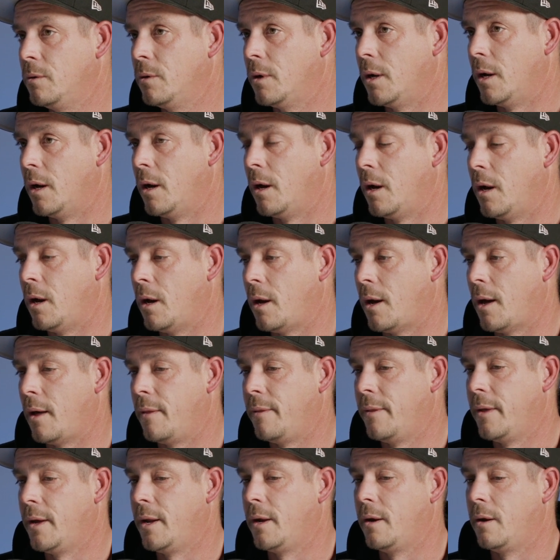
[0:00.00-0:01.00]
Yep. Uh,
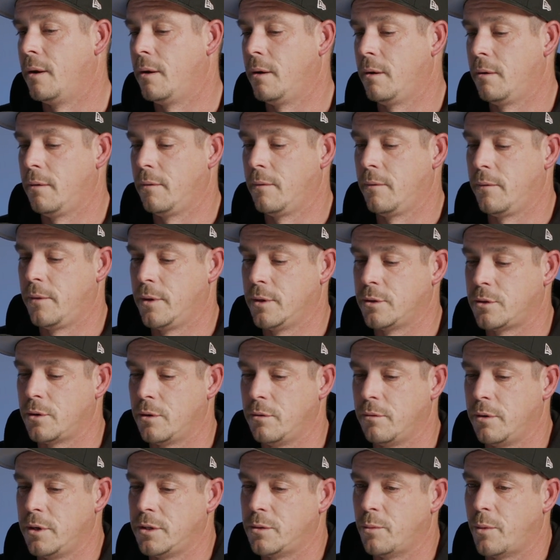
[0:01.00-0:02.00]
and then there's no
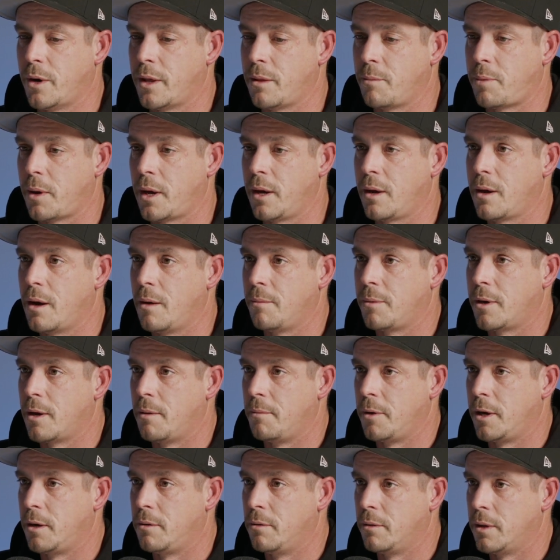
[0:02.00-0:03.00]
reason why the pay can't
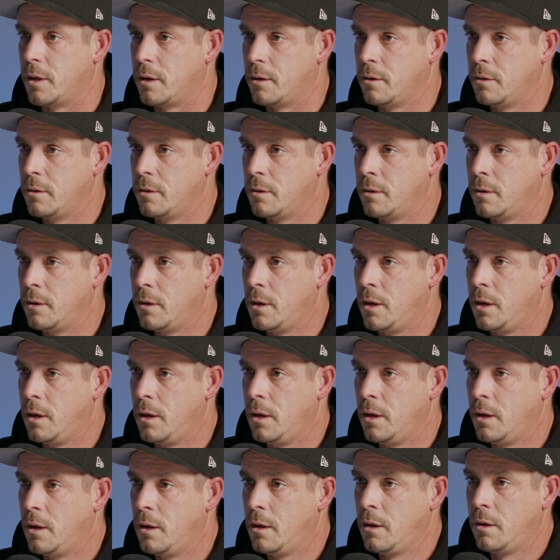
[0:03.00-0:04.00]
become equal then. Mm-hmm.
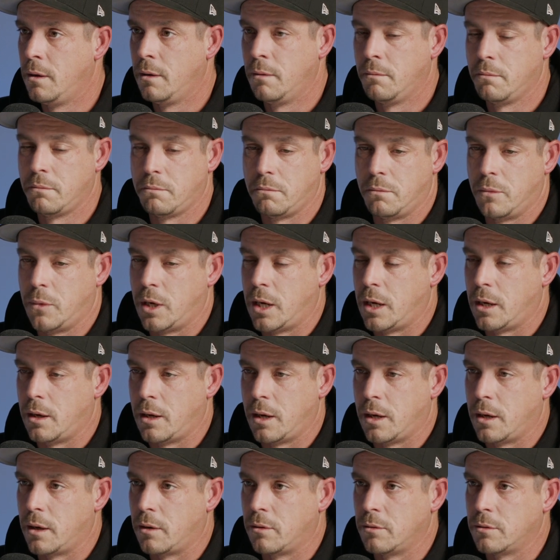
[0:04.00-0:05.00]

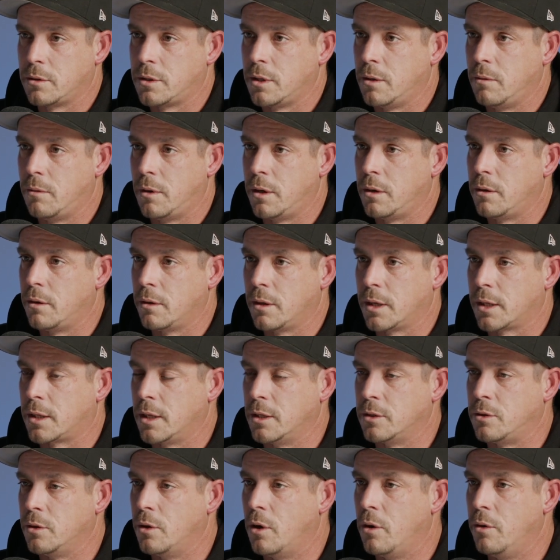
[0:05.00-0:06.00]
I don't see why not. Like,
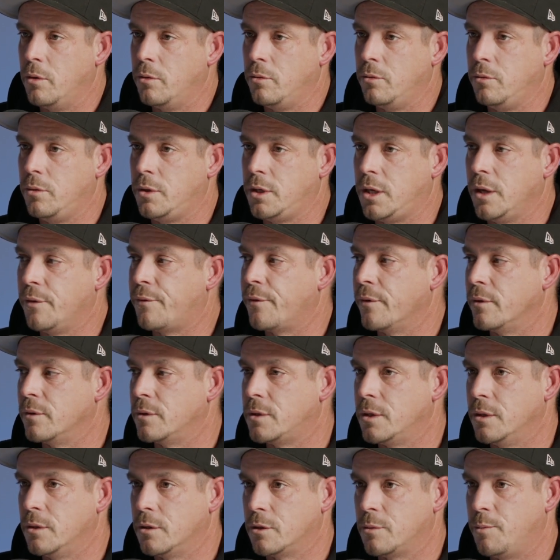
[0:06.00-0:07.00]
there's no
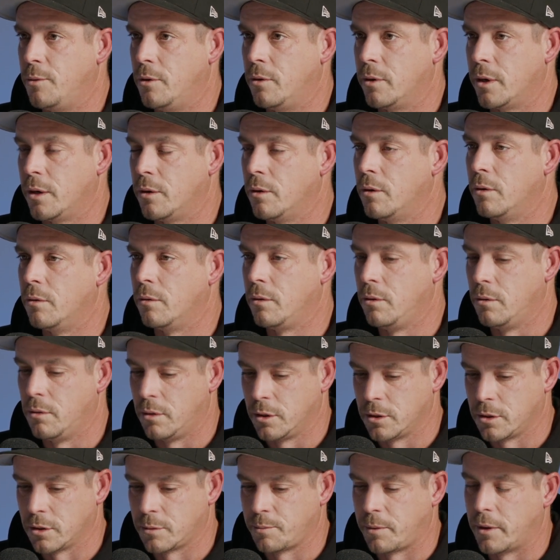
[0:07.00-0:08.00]
difference in the sport at all. You
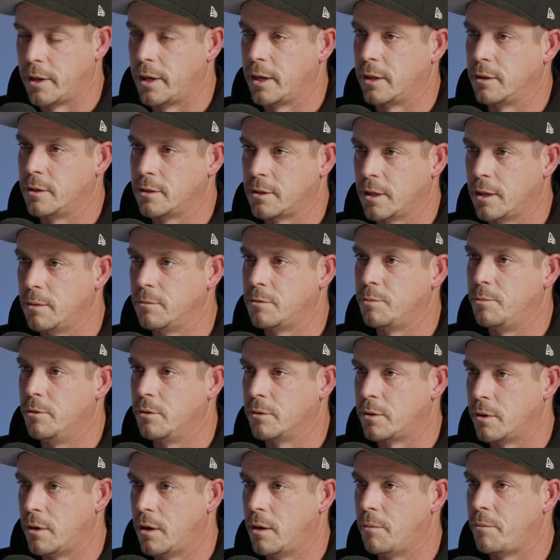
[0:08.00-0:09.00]
are just playing the same
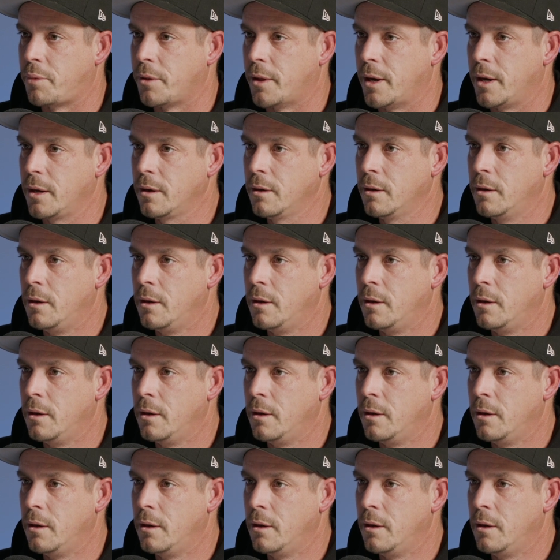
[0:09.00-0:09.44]
sport that I'm playing.